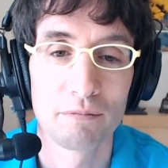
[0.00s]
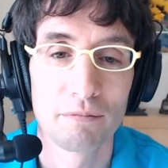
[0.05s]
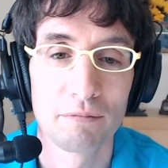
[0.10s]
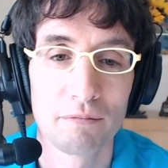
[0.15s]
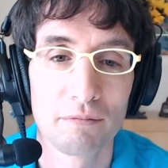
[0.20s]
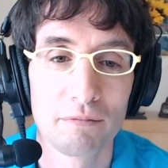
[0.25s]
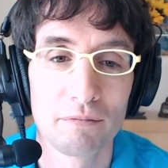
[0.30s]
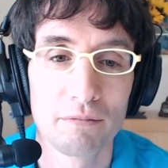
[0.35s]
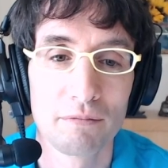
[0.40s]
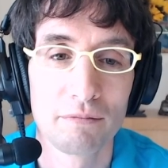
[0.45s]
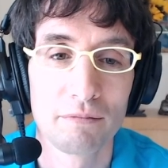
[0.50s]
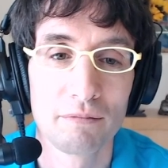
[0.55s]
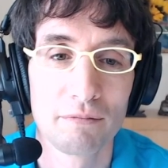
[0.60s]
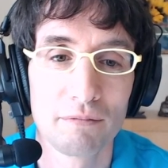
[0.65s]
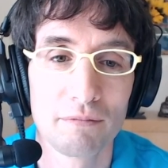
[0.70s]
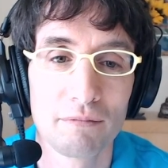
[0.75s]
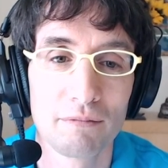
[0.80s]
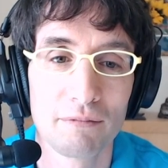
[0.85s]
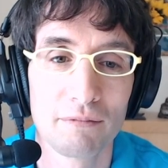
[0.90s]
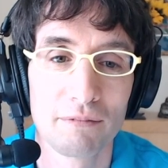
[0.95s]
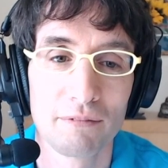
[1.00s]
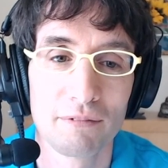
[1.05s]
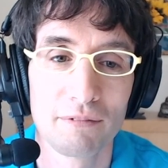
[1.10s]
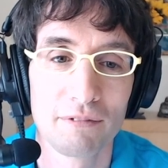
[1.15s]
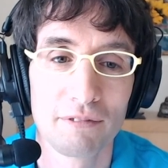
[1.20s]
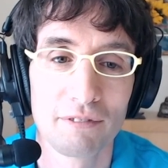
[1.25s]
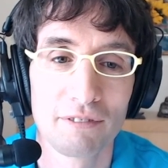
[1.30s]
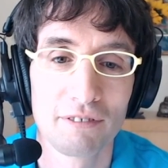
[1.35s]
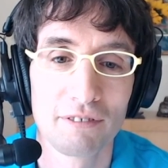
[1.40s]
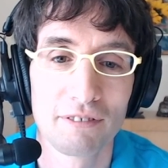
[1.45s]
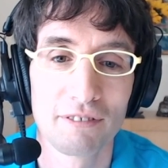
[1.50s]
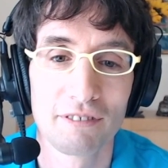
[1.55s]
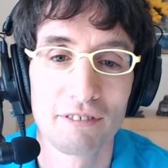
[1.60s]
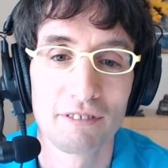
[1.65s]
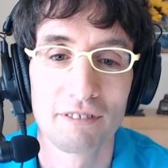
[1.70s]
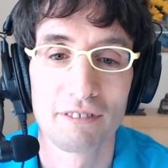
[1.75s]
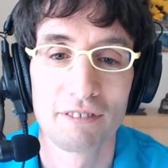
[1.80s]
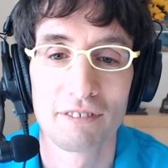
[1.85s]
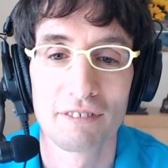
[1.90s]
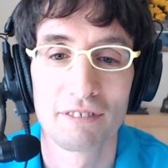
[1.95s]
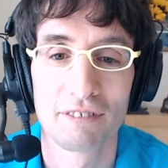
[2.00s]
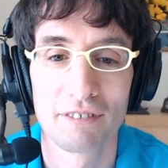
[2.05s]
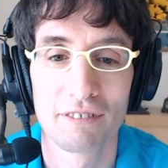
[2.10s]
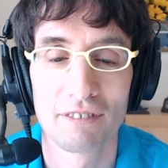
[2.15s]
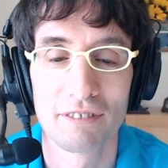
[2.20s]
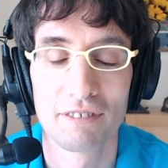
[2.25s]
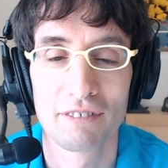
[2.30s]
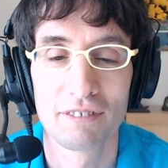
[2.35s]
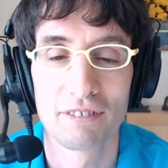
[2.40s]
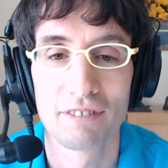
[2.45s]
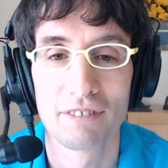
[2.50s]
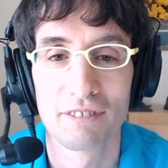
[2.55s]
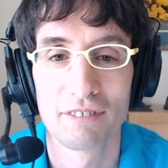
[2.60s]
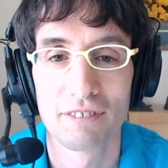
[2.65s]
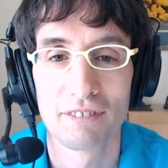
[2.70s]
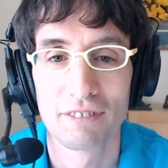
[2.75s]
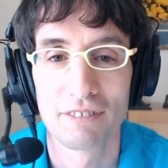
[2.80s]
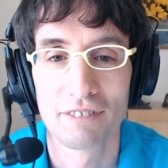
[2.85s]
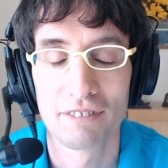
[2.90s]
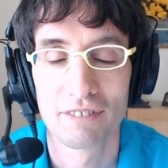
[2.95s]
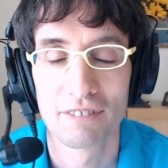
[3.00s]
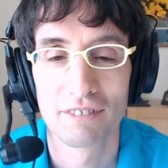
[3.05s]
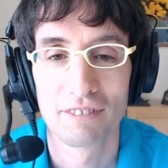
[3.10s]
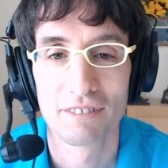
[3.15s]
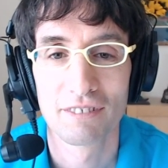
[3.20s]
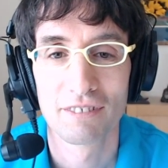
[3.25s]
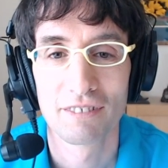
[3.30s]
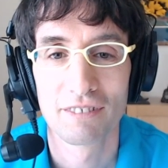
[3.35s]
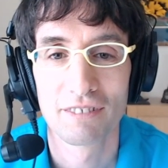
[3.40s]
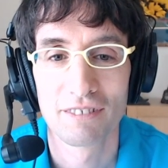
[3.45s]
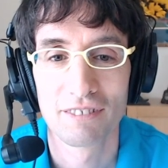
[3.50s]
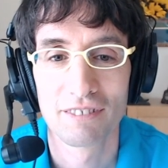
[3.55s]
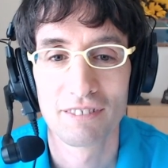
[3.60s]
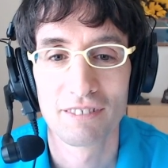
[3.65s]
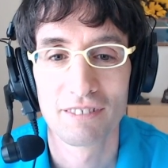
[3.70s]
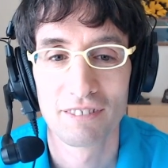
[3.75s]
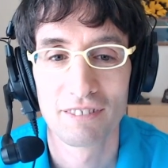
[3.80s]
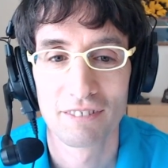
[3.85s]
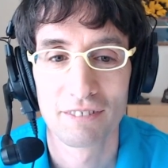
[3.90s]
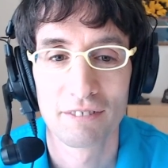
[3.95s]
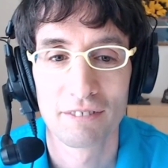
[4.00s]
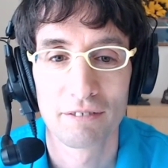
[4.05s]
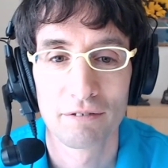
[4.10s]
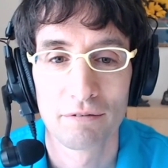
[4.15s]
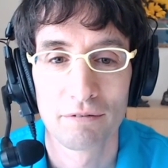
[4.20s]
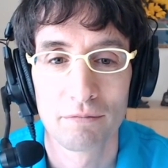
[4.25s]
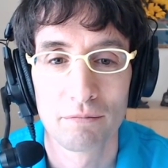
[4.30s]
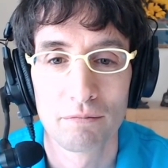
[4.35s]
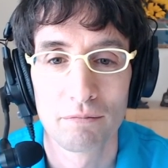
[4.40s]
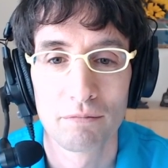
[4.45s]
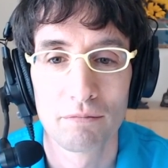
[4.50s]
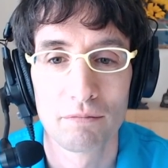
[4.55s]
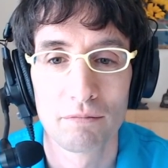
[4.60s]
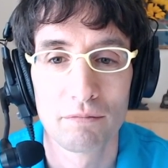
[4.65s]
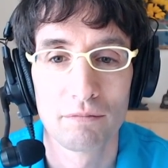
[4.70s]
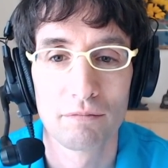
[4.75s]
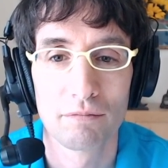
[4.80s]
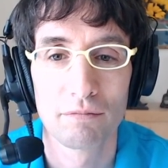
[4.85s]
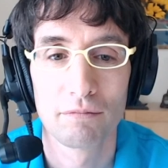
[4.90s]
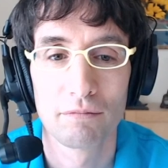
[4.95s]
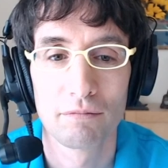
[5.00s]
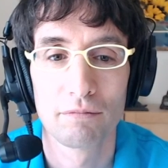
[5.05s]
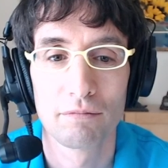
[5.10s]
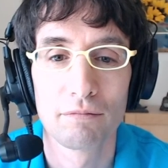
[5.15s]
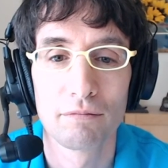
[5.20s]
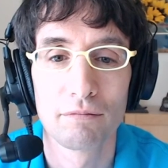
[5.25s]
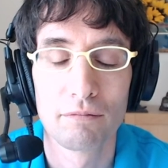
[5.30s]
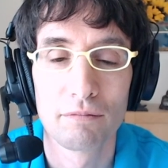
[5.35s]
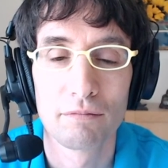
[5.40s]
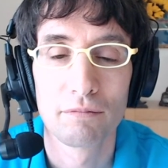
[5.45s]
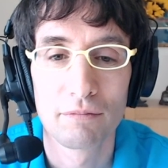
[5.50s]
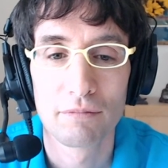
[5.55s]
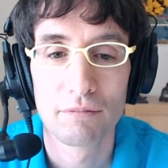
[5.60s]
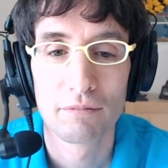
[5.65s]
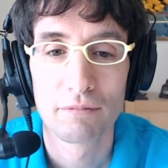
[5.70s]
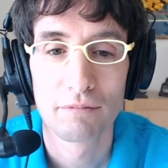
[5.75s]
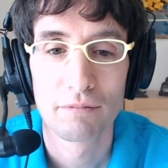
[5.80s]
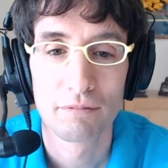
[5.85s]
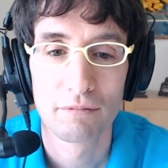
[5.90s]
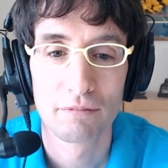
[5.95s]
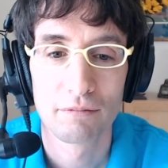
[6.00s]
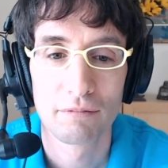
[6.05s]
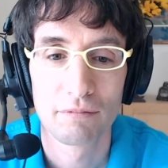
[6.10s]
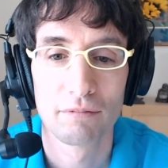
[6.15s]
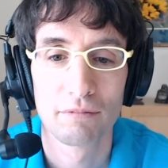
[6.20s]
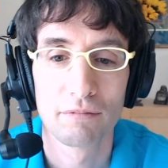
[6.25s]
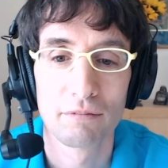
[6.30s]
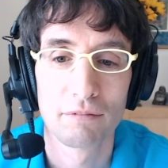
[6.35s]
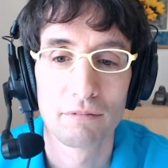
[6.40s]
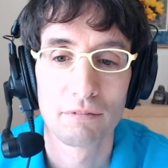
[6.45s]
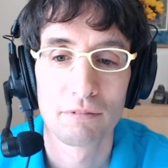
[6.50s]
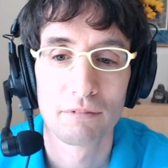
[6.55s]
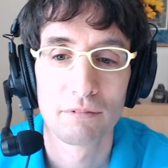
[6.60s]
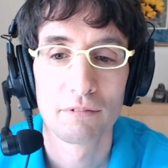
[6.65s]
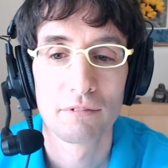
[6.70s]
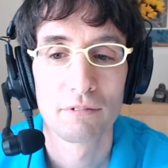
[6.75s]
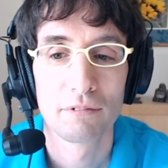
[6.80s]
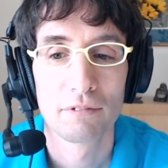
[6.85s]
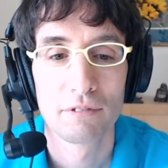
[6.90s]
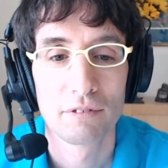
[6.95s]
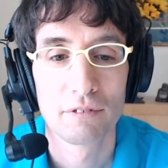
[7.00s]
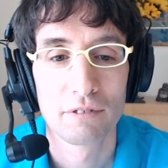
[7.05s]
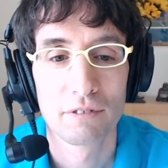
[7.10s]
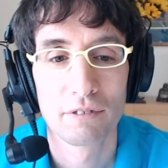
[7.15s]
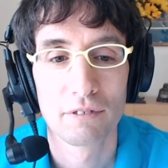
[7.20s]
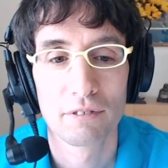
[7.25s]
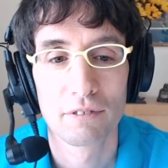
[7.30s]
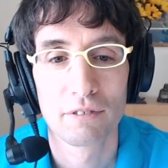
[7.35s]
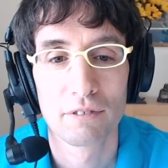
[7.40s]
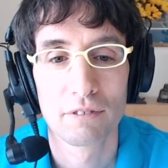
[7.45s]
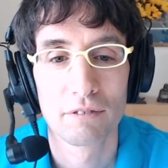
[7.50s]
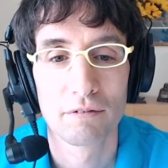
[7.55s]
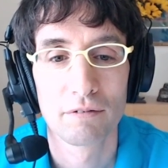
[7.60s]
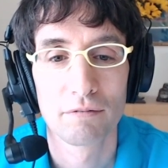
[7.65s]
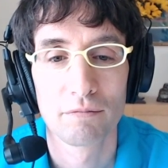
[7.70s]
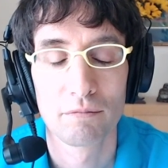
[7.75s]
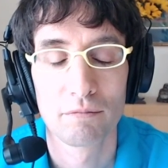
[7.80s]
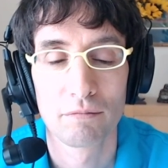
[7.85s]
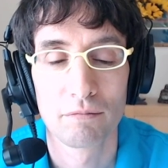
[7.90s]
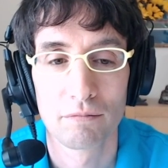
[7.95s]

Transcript: (silent)